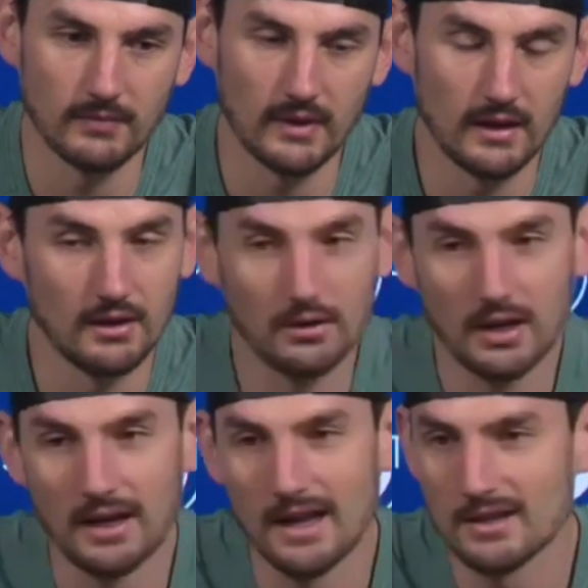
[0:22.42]
you know, you
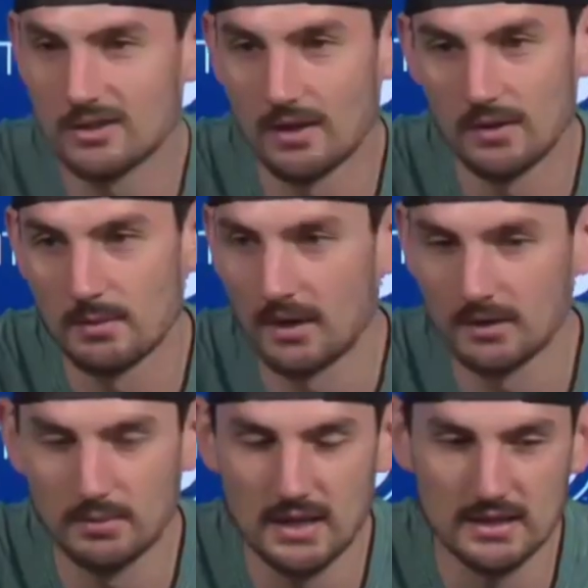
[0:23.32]
got to ask Chevy about
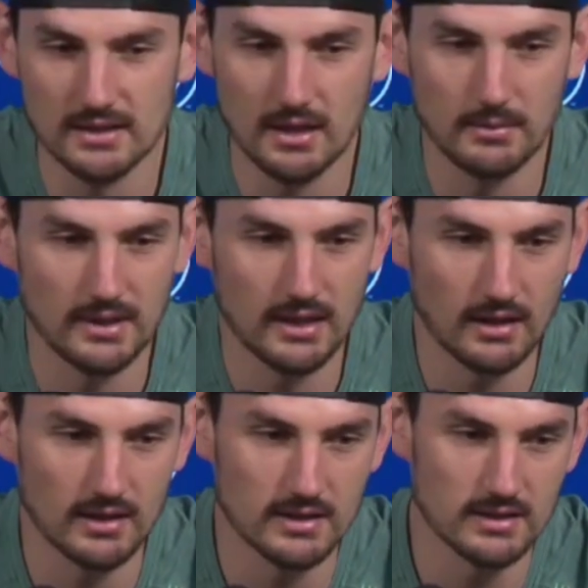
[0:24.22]
the pieces coming in
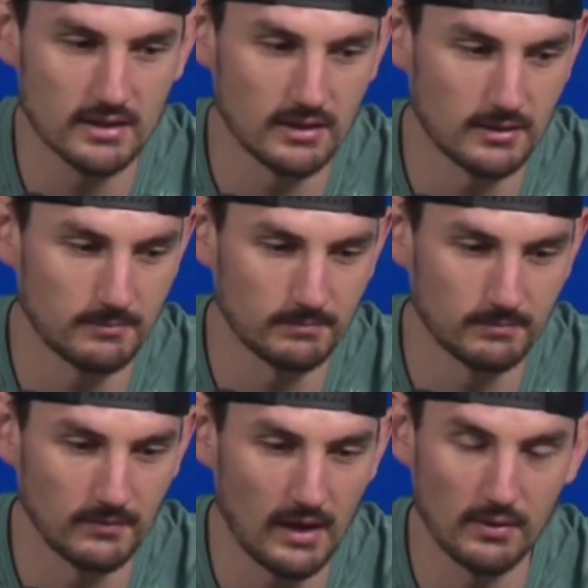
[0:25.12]
because
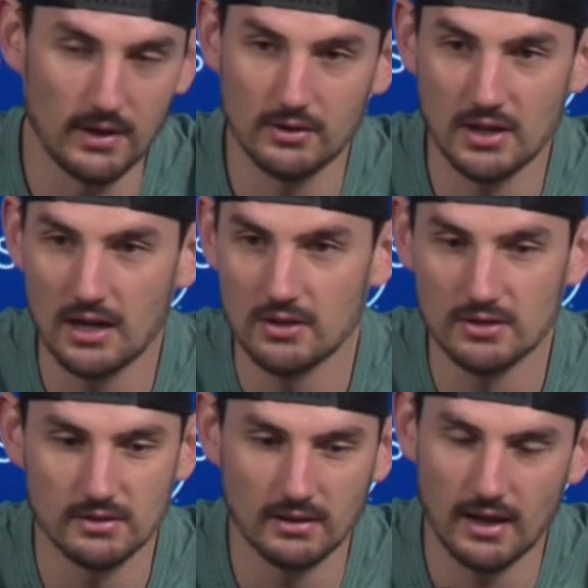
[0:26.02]
every year
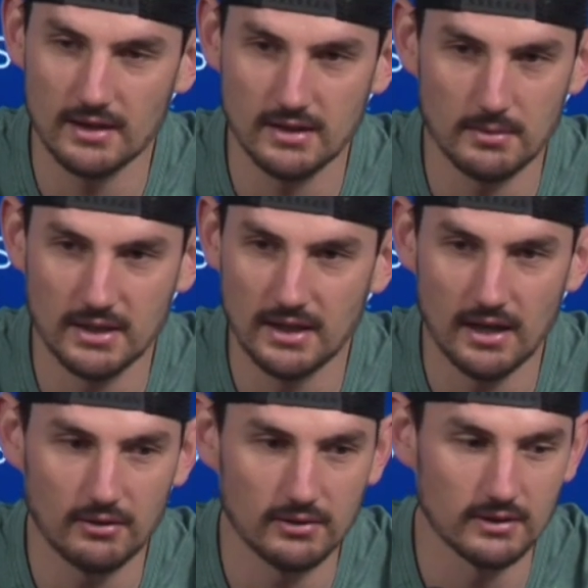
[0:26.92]
changes, guys coming in and
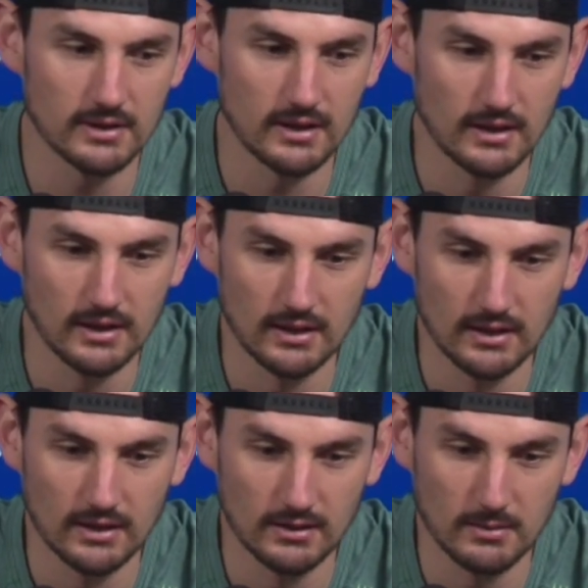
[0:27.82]
out. And
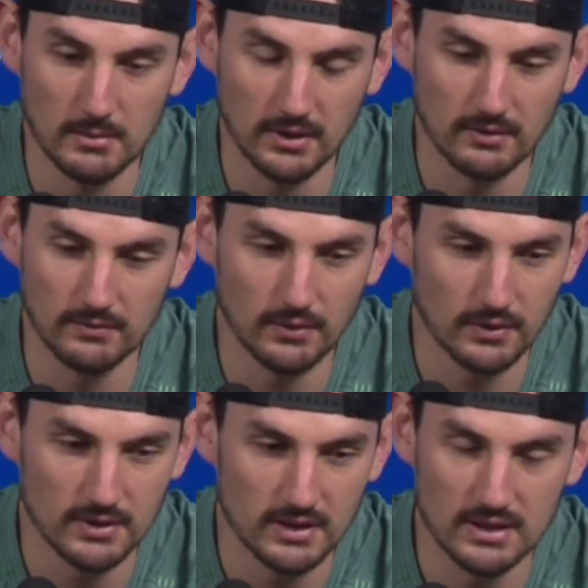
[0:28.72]
I'm looking
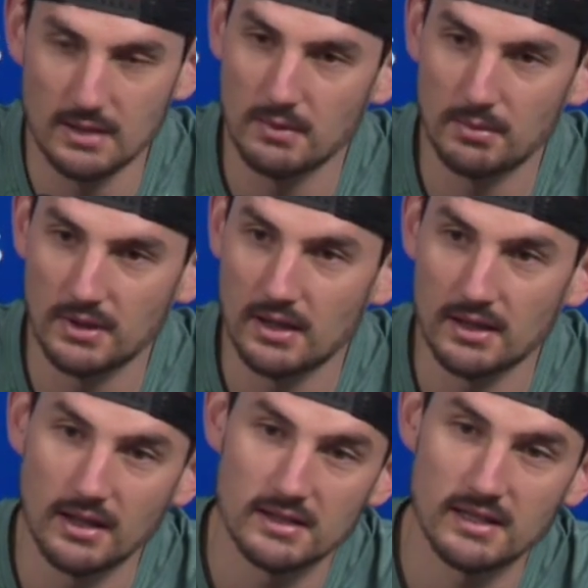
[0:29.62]
forward to the team we put down on
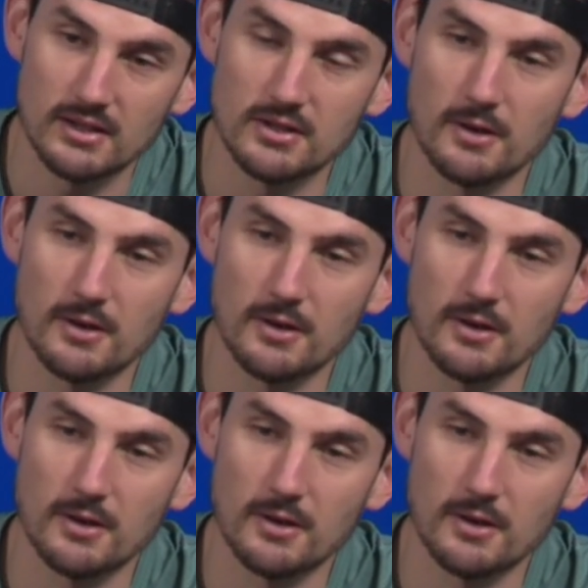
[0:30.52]
the ice next year.